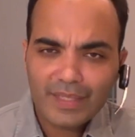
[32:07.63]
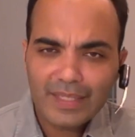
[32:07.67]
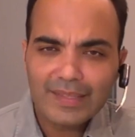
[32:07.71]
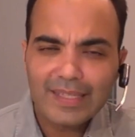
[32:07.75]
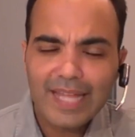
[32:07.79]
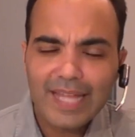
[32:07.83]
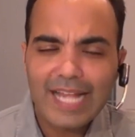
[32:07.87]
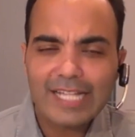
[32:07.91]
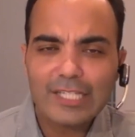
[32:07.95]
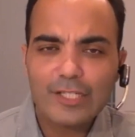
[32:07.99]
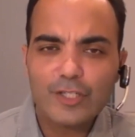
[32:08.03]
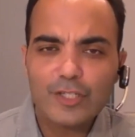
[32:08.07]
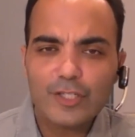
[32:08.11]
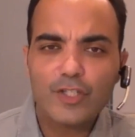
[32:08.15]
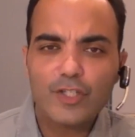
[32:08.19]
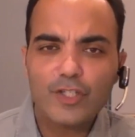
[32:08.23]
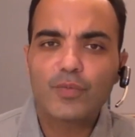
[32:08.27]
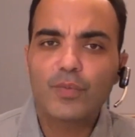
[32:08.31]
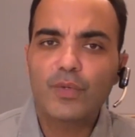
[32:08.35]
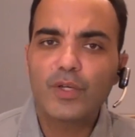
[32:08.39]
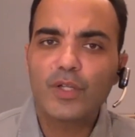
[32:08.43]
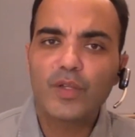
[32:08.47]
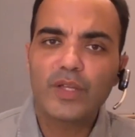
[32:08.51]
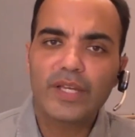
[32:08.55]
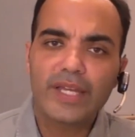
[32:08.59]
That's just
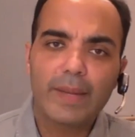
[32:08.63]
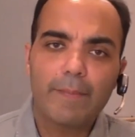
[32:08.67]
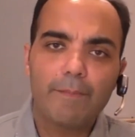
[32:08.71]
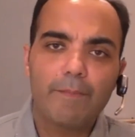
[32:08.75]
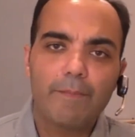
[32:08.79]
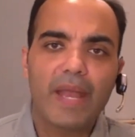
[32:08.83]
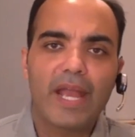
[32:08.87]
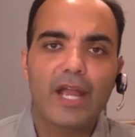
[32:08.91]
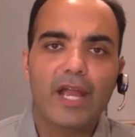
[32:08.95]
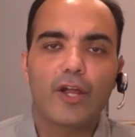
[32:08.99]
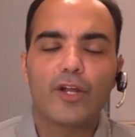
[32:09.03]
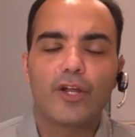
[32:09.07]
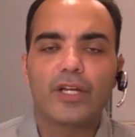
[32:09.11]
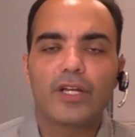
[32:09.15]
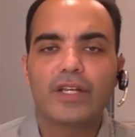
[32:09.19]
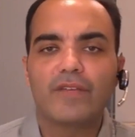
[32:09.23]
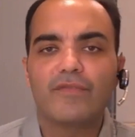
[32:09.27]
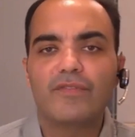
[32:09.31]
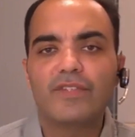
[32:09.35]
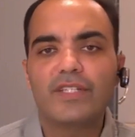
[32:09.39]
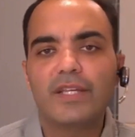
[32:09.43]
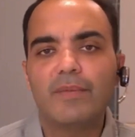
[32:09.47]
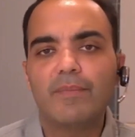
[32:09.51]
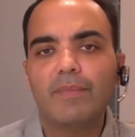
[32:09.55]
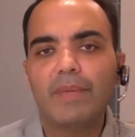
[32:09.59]
really imperative
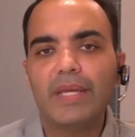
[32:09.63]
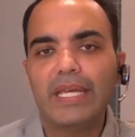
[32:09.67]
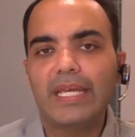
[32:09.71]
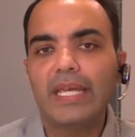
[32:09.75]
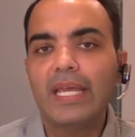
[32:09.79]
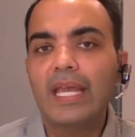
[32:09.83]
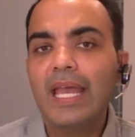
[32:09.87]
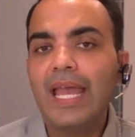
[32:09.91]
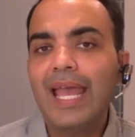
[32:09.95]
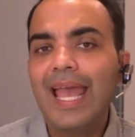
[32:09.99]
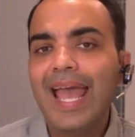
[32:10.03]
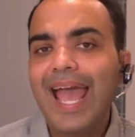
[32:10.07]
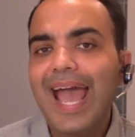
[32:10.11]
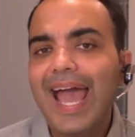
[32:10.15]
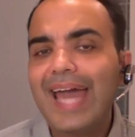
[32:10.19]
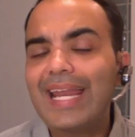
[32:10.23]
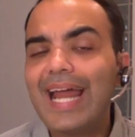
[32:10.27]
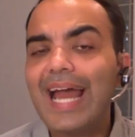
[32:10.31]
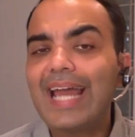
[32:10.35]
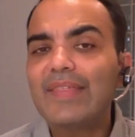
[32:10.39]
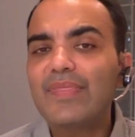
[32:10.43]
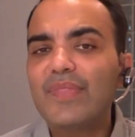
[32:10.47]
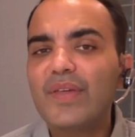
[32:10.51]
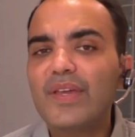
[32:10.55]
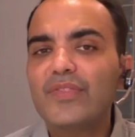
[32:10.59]
to me. And
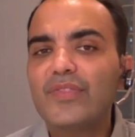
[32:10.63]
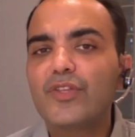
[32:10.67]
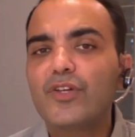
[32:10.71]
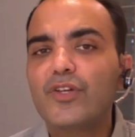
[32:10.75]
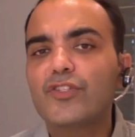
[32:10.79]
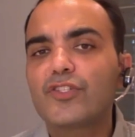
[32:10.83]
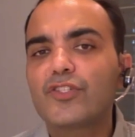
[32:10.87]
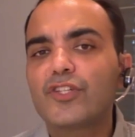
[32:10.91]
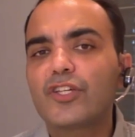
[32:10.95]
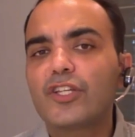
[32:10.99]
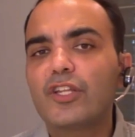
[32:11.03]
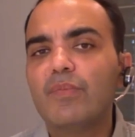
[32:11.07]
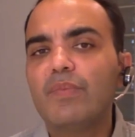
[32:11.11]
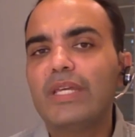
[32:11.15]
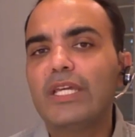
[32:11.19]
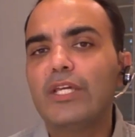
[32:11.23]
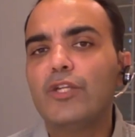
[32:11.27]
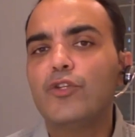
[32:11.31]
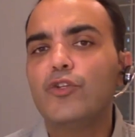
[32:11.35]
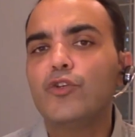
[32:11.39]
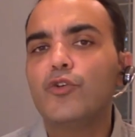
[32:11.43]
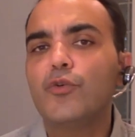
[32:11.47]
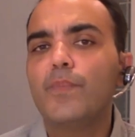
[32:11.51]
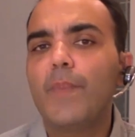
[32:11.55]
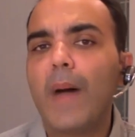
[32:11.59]
I think there's going to be a
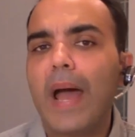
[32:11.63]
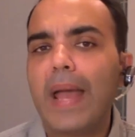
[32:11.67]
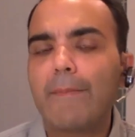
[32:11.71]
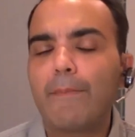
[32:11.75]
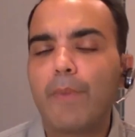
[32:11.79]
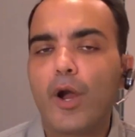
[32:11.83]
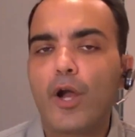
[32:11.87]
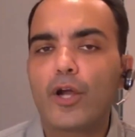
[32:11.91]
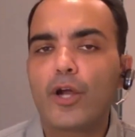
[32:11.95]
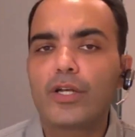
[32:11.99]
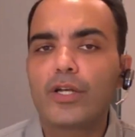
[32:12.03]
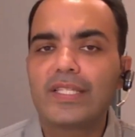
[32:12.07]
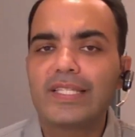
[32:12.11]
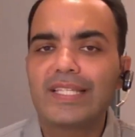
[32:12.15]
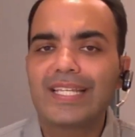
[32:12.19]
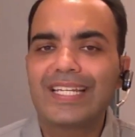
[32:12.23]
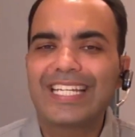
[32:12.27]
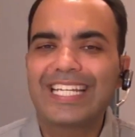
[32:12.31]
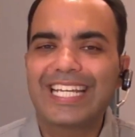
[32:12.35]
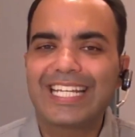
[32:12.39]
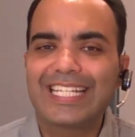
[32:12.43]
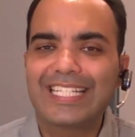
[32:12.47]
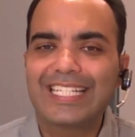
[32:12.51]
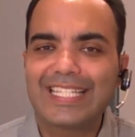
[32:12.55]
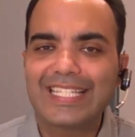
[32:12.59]
new bipartisan
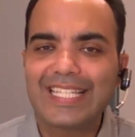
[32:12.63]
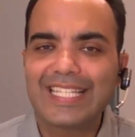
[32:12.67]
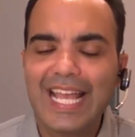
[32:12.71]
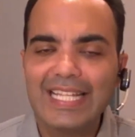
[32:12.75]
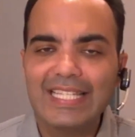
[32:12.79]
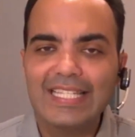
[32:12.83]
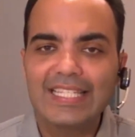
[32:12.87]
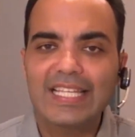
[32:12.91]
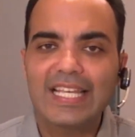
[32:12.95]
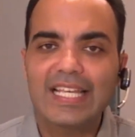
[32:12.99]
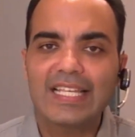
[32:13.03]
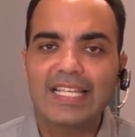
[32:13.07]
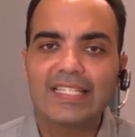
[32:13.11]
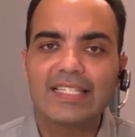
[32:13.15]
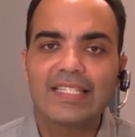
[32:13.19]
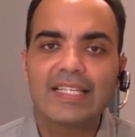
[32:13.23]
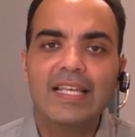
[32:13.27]
consensus